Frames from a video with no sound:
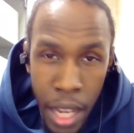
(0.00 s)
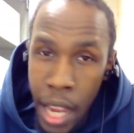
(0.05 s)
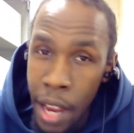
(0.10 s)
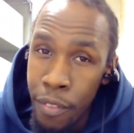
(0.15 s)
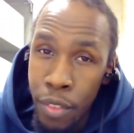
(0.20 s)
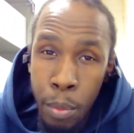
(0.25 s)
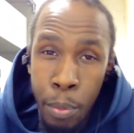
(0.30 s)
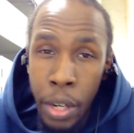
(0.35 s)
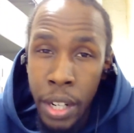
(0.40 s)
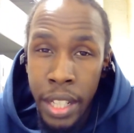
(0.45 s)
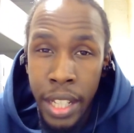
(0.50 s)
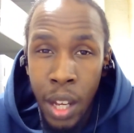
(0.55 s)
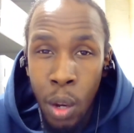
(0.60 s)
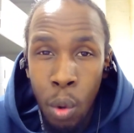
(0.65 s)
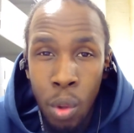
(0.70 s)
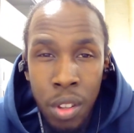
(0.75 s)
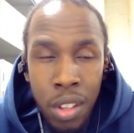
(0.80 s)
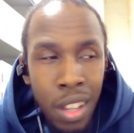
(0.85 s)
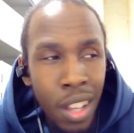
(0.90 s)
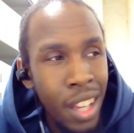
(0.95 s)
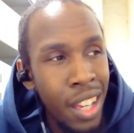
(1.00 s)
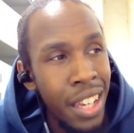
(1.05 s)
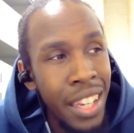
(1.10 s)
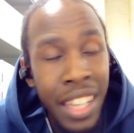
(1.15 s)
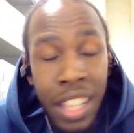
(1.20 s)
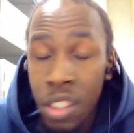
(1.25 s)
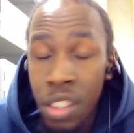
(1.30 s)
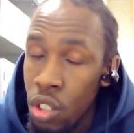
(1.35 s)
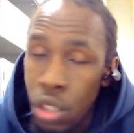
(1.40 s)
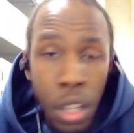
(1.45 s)
Everybody else
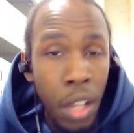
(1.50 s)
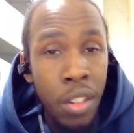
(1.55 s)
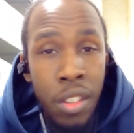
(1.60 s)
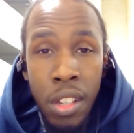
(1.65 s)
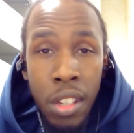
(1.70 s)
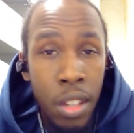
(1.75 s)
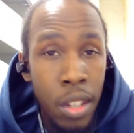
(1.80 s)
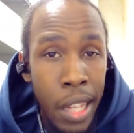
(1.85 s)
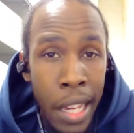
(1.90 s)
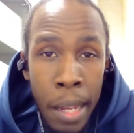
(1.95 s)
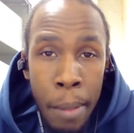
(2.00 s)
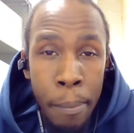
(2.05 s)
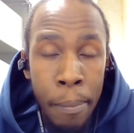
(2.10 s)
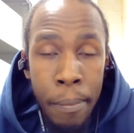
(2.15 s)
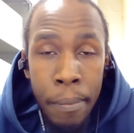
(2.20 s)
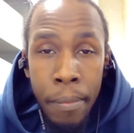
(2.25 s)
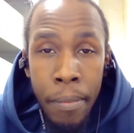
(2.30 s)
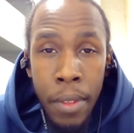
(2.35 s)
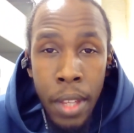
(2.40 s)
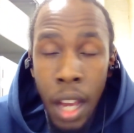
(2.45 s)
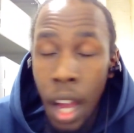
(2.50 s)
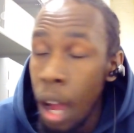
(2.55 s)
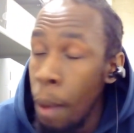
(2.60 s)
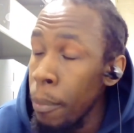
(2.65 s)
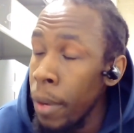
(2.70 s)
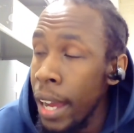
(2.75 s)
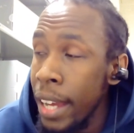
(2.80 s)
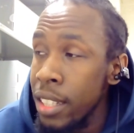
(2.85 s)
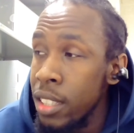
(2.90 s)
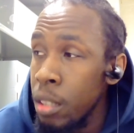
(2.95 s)
is just the same. I'm
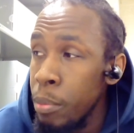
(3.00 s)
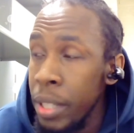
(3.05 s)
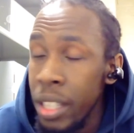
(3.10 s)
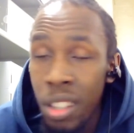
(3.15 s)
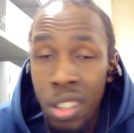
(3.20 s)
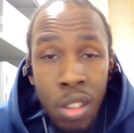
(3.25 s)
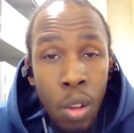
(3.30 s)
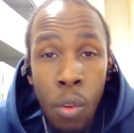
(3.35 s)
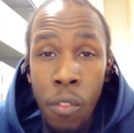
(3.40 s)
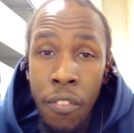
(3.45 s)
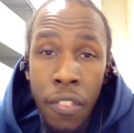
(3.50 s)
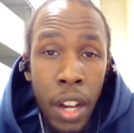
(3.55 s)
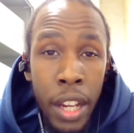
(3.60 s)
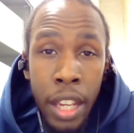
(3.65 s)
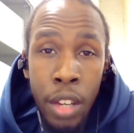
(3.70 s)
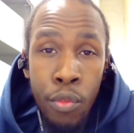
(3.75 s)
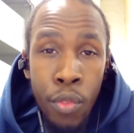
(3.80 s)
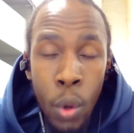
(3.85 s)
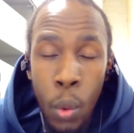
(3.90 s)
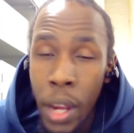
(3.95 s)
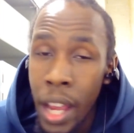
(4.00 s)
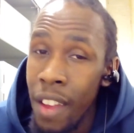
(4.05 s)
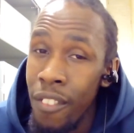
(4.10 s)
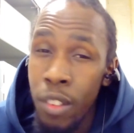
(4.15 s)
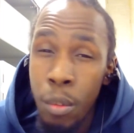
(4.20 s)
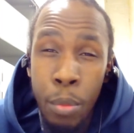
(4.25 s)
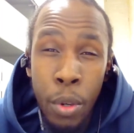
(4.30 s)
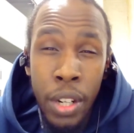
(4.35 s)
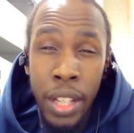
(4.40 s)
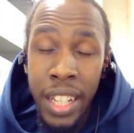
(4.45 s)
going to be so fucking real.
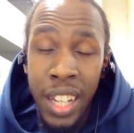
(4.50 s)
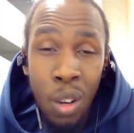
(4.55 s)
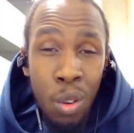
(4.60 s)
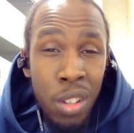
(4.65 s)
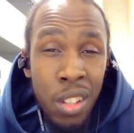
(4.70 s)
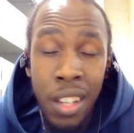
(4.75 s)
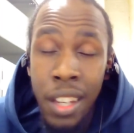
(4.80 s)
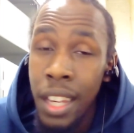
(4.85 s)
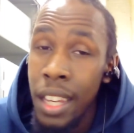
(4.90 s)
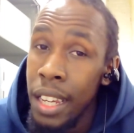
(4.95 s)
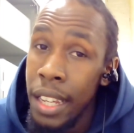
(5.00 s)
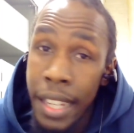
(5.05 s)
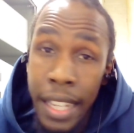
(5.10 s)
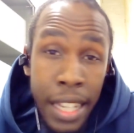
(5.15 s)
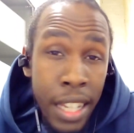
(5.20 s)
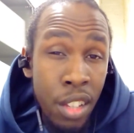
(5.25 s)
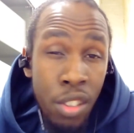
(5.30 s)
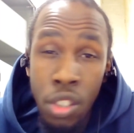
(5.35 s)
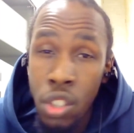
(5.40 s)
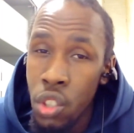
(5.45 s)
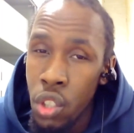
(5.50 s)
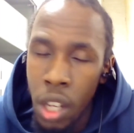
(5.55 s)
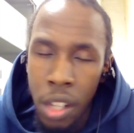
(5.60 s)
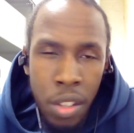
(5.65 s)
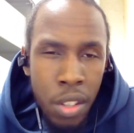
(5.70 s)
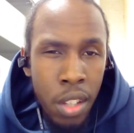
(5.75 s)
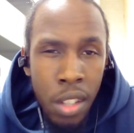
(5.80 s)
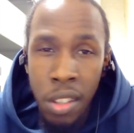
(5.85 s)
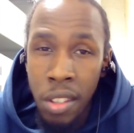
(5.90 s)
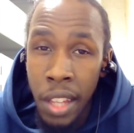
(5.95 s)
Everybody else is
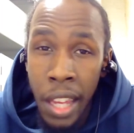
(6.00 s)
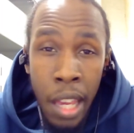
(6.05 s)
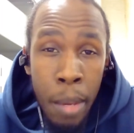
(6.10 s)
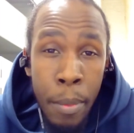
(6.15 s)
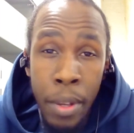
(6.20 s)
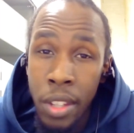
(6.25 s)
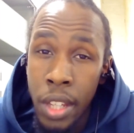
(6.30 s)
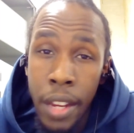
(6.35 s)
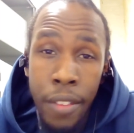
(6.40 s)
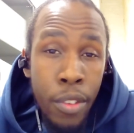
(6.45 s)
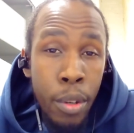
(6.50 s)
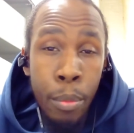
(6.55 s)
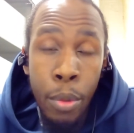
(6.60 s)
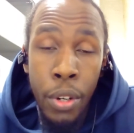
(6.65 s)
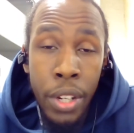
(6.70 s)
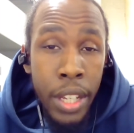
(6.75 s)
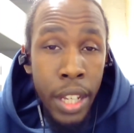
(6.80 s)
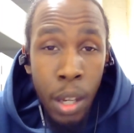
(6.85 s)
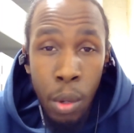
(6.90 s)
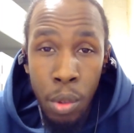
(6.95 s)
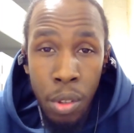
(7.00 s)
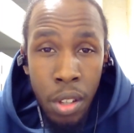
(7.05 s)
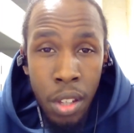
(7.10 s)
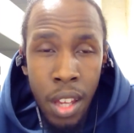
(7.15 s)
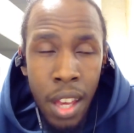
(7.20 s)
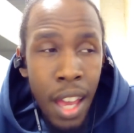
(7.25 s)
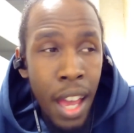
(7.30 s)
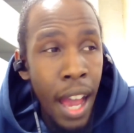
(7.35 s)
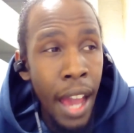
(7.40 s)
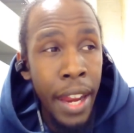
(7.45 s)
just the same as everybody else.
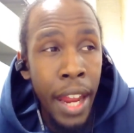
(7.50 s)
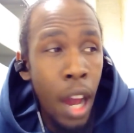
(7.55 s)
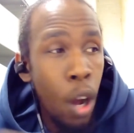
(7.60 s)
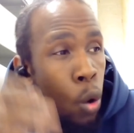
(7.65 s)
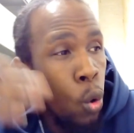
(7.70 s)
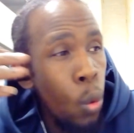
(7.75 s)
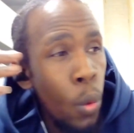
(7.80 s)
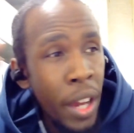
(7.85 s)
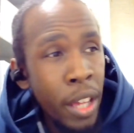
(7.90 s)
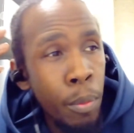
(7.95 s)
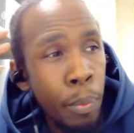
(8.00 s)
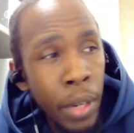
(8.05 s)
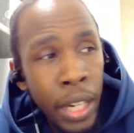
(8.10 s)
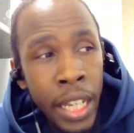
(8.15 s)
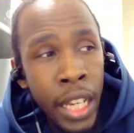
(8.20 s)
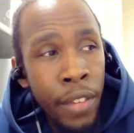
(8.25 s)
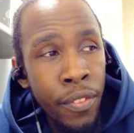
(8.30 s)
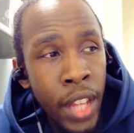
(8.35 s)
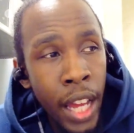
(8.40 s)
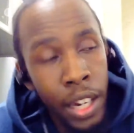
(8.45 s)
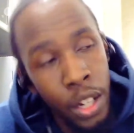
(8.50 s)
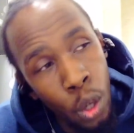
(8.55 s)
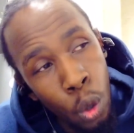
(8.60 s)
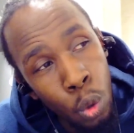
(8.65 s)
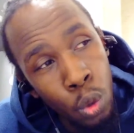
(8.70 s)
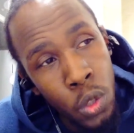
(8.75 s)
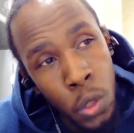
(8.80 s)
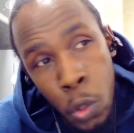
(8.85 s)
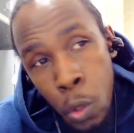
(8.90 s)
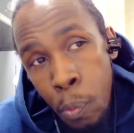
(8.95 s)
And I always believe that
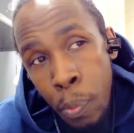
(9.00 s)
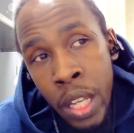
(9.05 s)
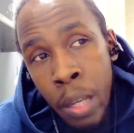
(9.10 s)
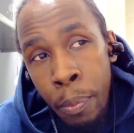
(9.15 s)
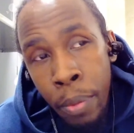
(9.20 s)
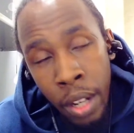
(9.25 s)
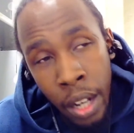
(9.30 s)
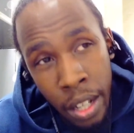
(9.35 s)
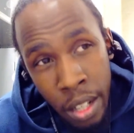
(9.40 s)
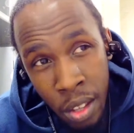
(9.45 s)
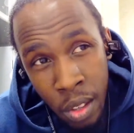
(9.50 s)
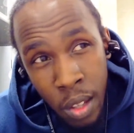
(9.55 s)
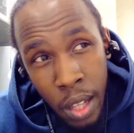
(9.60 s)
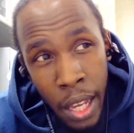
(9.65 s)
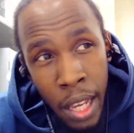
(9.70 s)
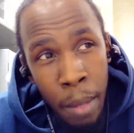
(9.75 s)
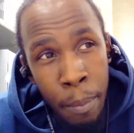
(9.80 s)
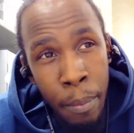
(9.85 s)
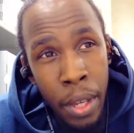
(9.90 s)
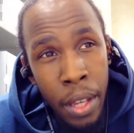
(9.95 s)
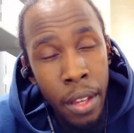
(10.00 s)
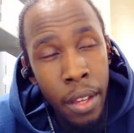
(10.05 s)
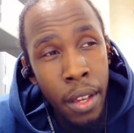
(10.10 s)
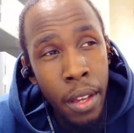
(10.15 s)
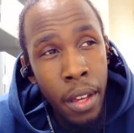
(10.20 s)
no two people are the same.